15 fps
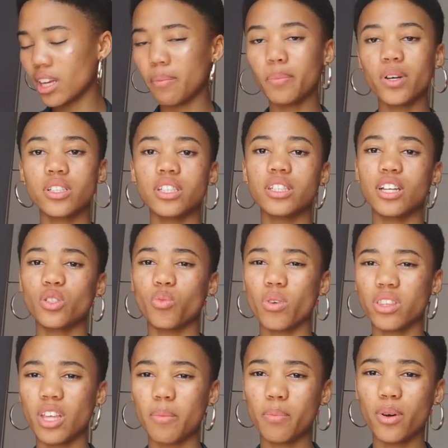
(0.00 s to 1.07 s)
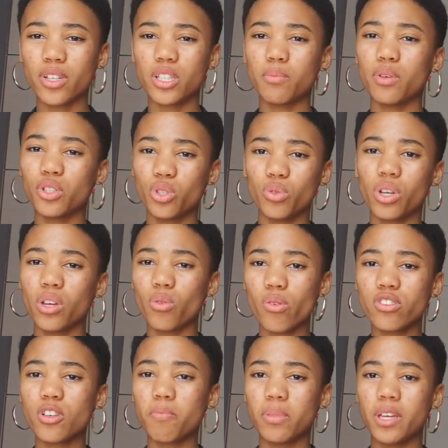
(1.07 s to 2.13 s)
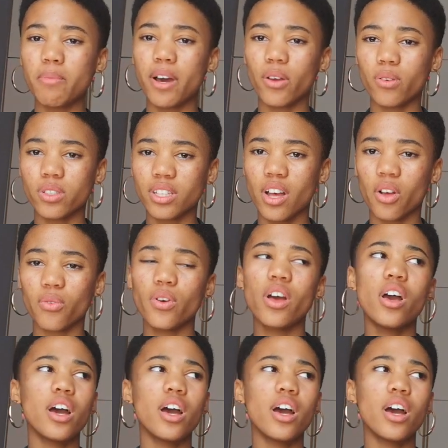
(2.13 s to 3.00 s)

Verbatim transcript: that person that's with that person, but you can also be by yourself.